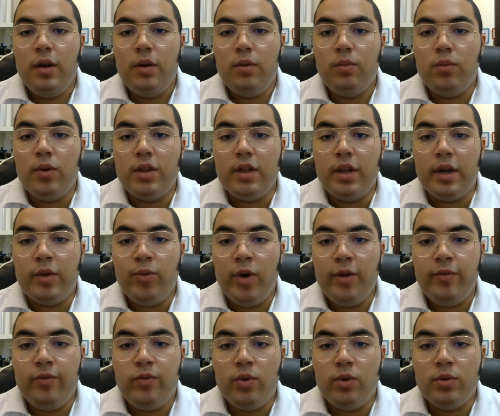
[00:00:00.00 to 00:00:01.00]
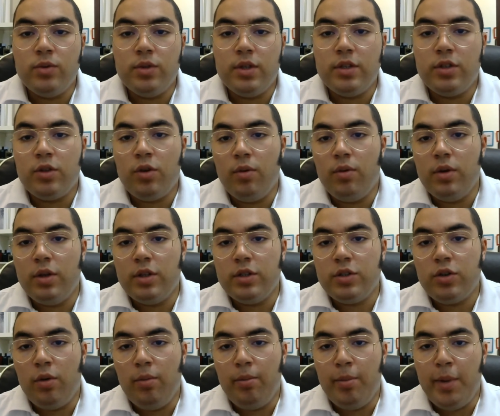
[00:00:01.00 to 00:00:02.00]
When the grapefruit is
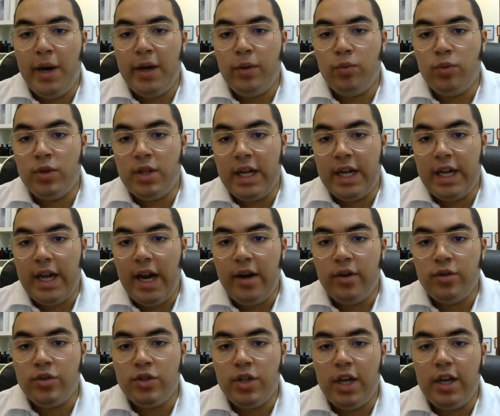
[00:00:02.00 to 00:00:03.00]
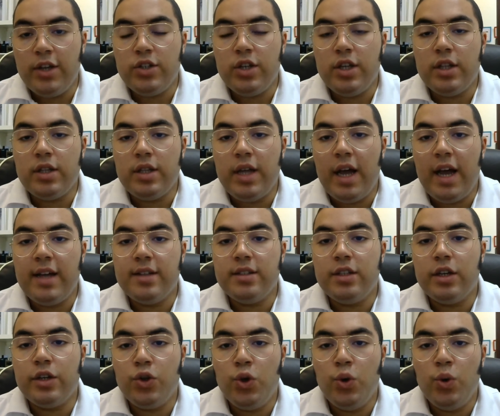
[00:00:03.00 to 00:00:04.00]
combined with the clary sage, it has
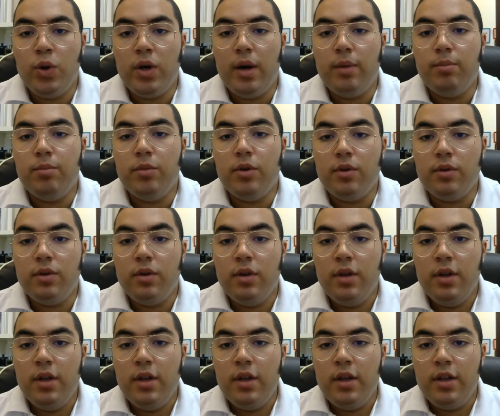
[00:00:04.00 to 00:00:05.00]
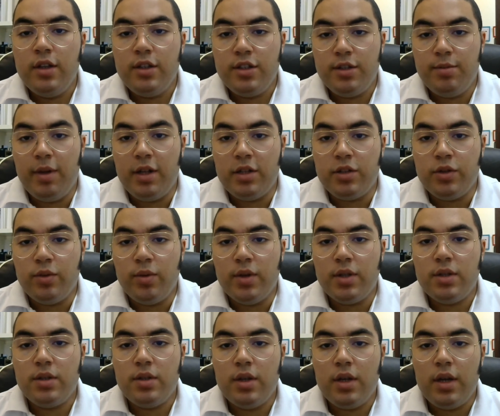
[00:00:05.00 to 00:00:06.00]
a cucumber smell to
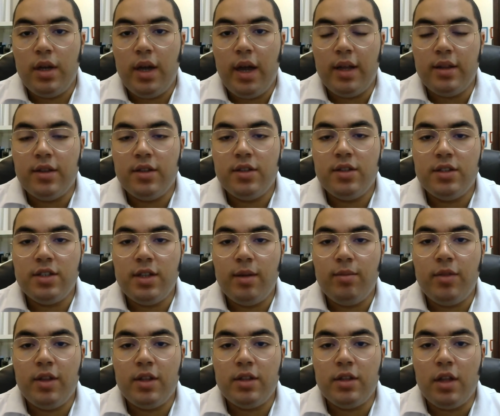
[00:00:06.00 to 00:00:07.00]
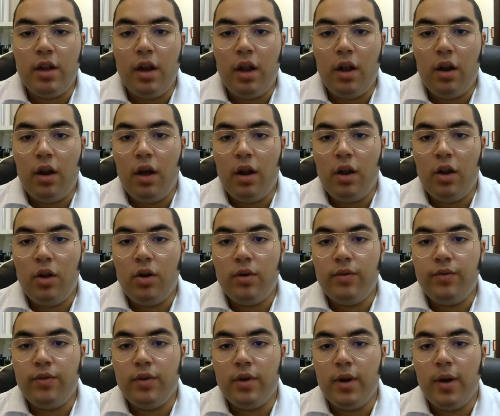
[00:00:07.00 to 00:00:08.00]
it. And this is something that a
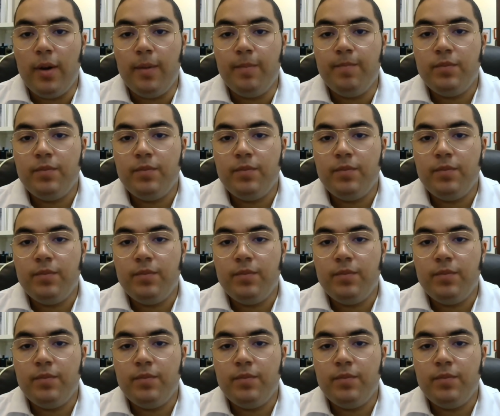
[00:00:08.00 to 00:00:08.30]
lot